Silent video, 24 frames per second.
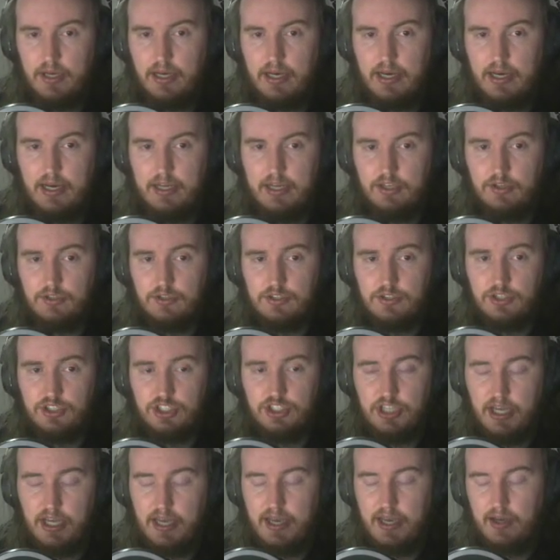You can also
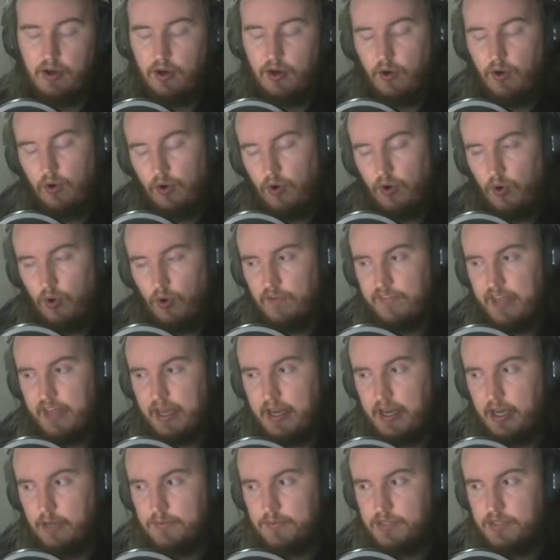share. All of
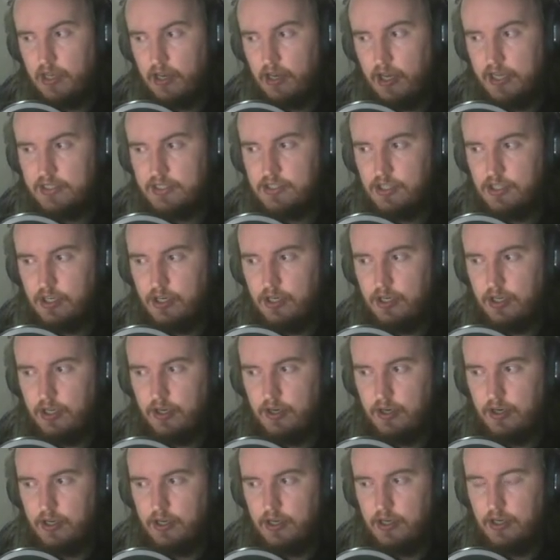that helps a lot
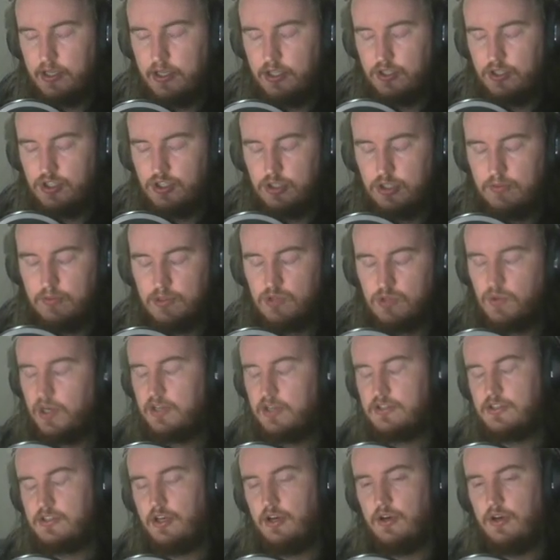on YouTube as
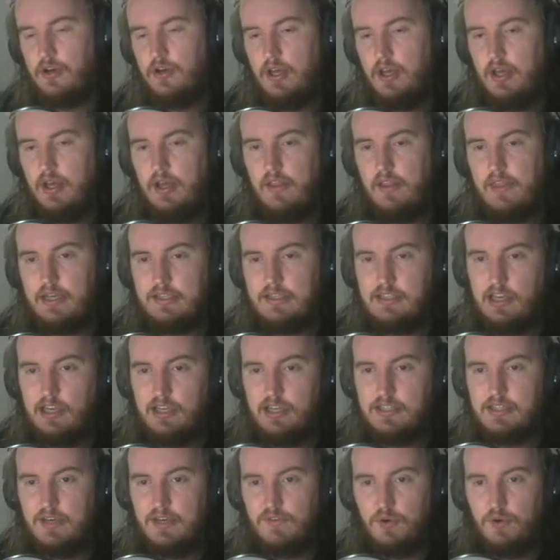well. So thanks a
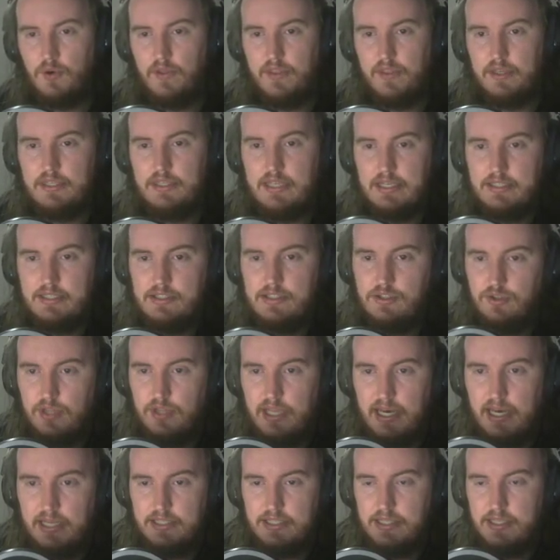lot to everyone that does do
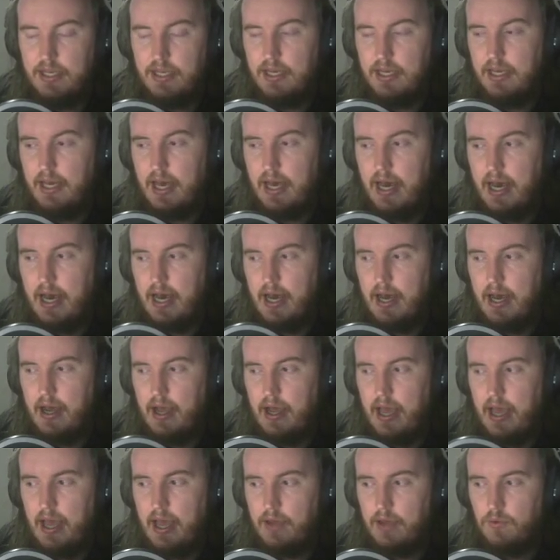that,
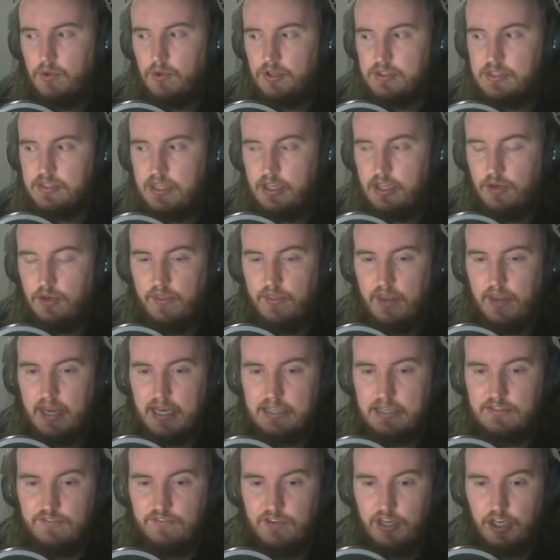and we'll see you in the
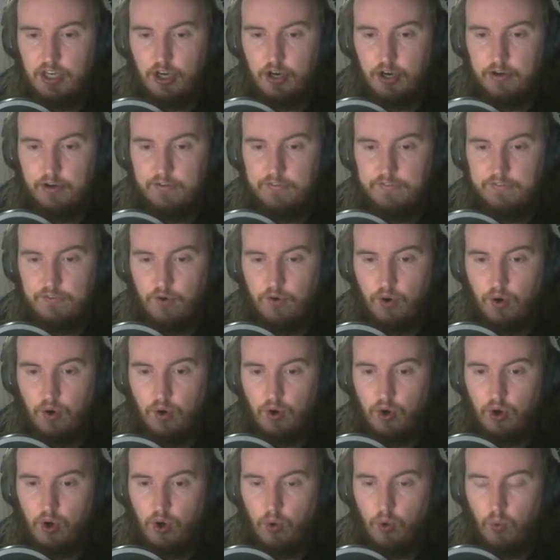next video
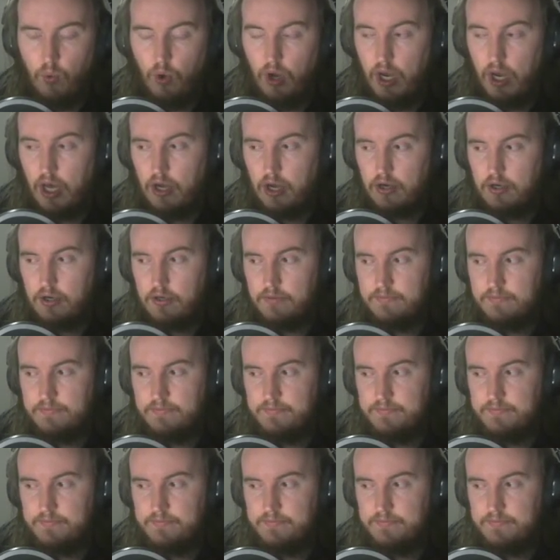for Warlock.